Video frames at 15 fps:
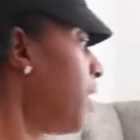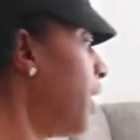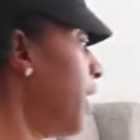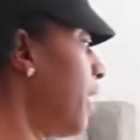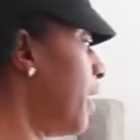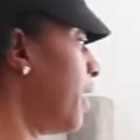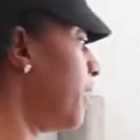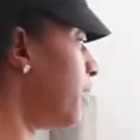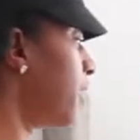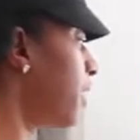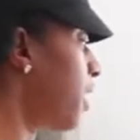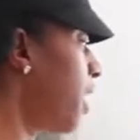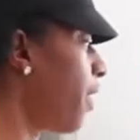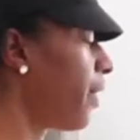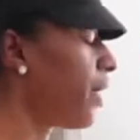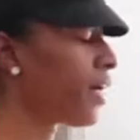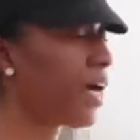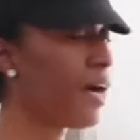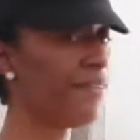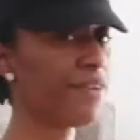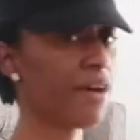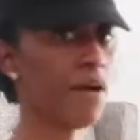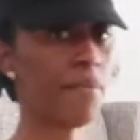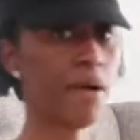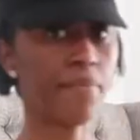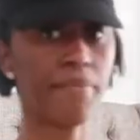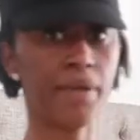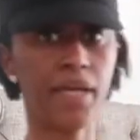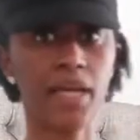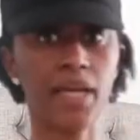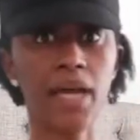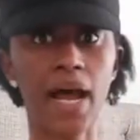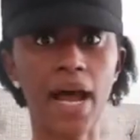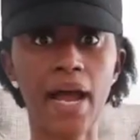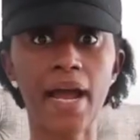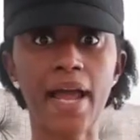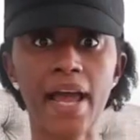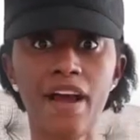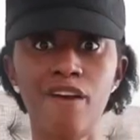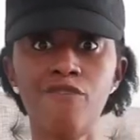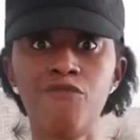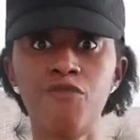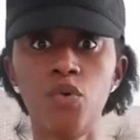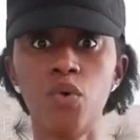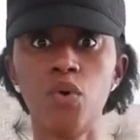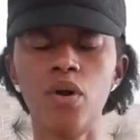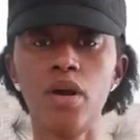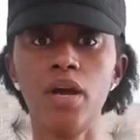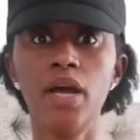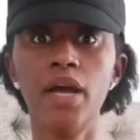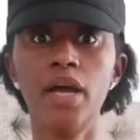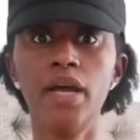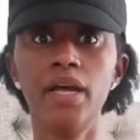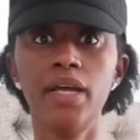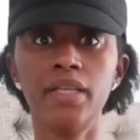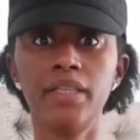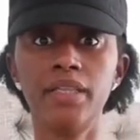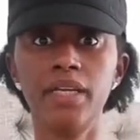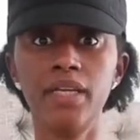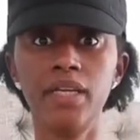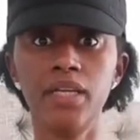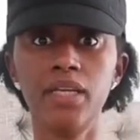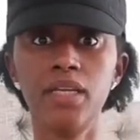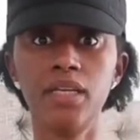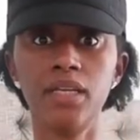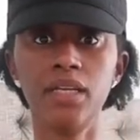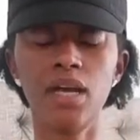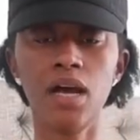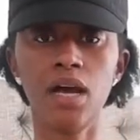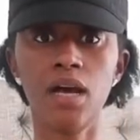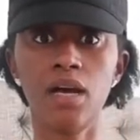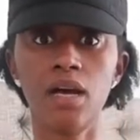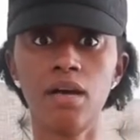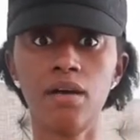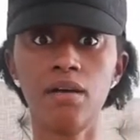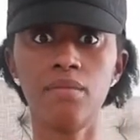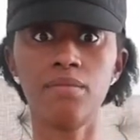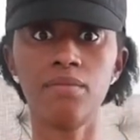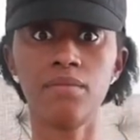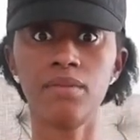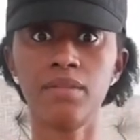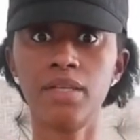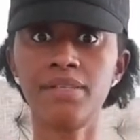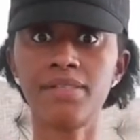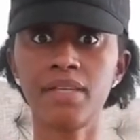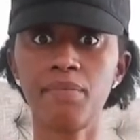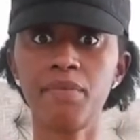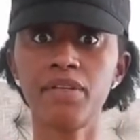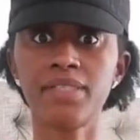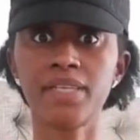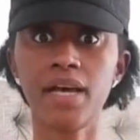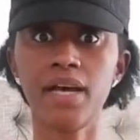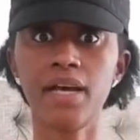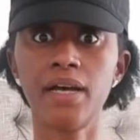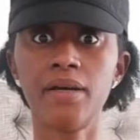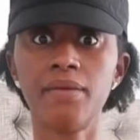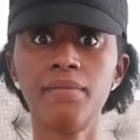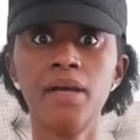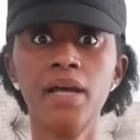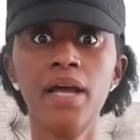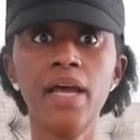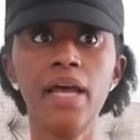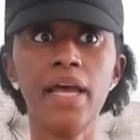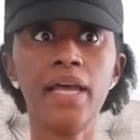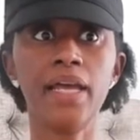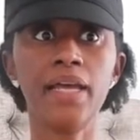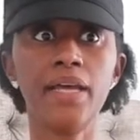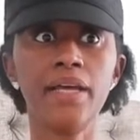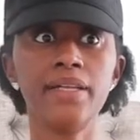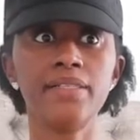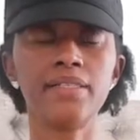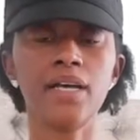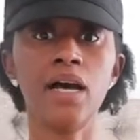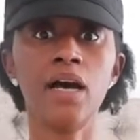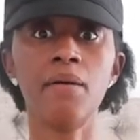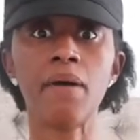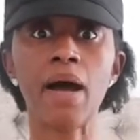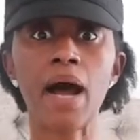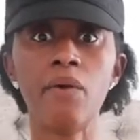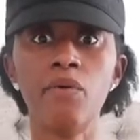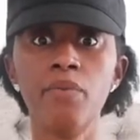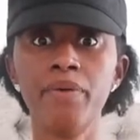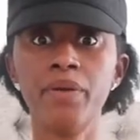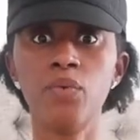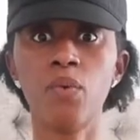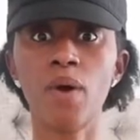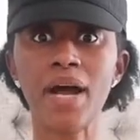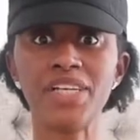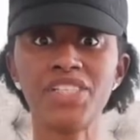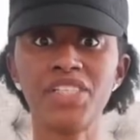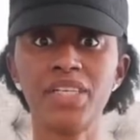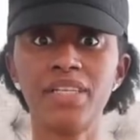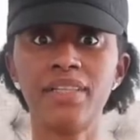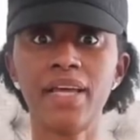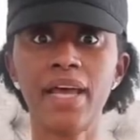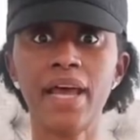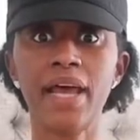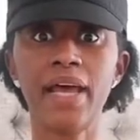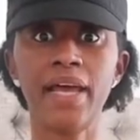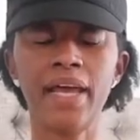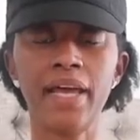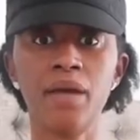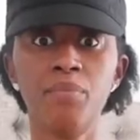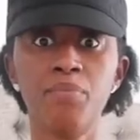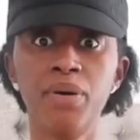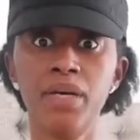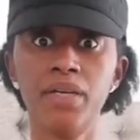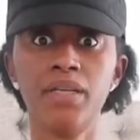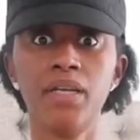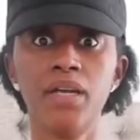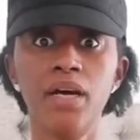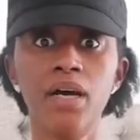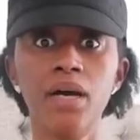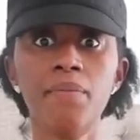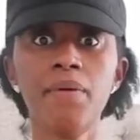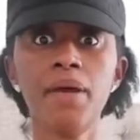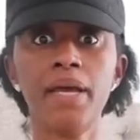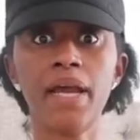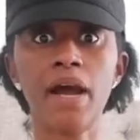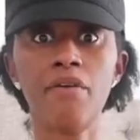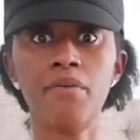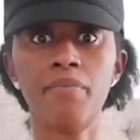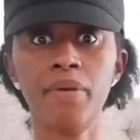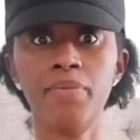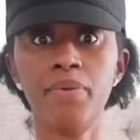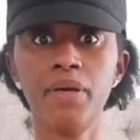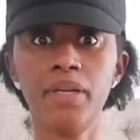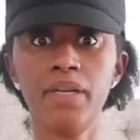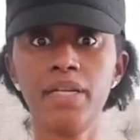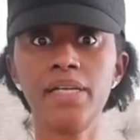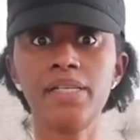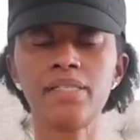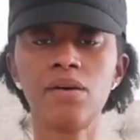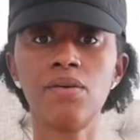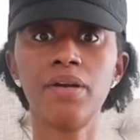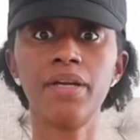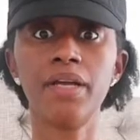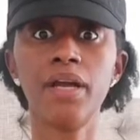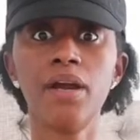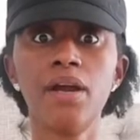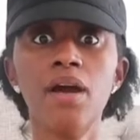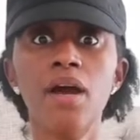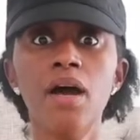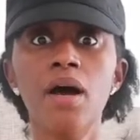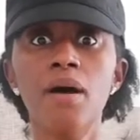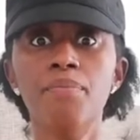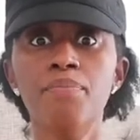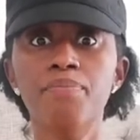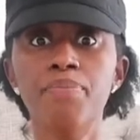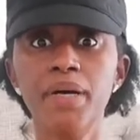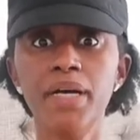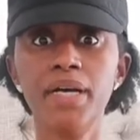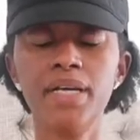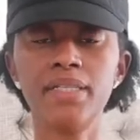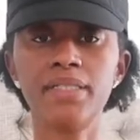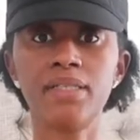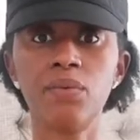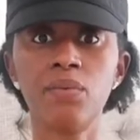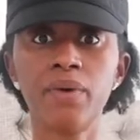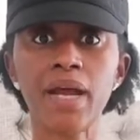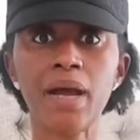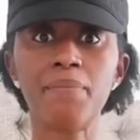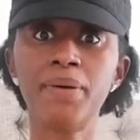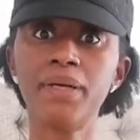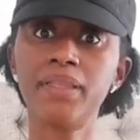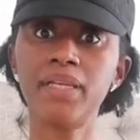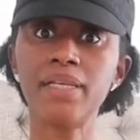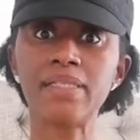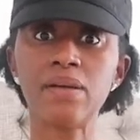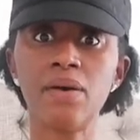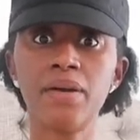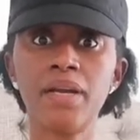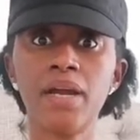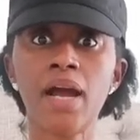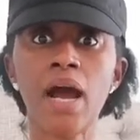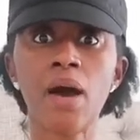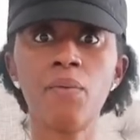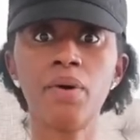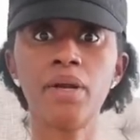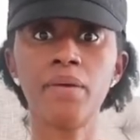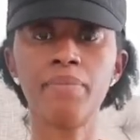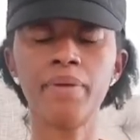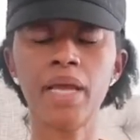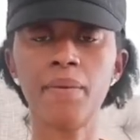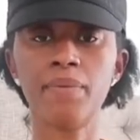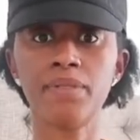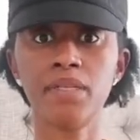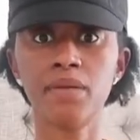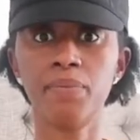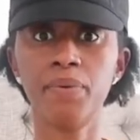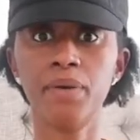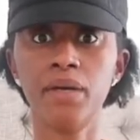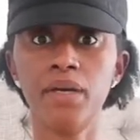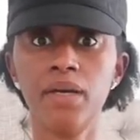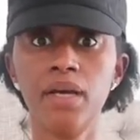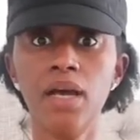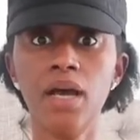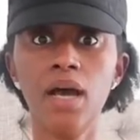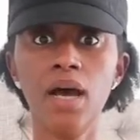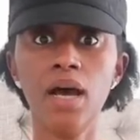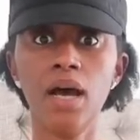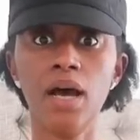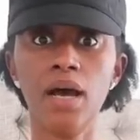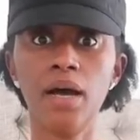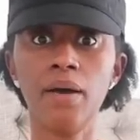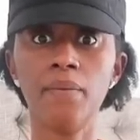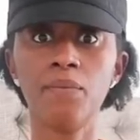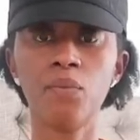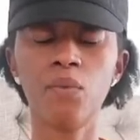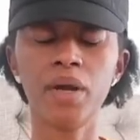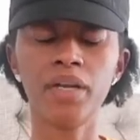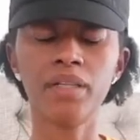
and the current comforter on my bed I have for the um, the summertime and um, I will be washing that and putting it up and I will be putting this on there but when I put this on there I want to be able to put um, one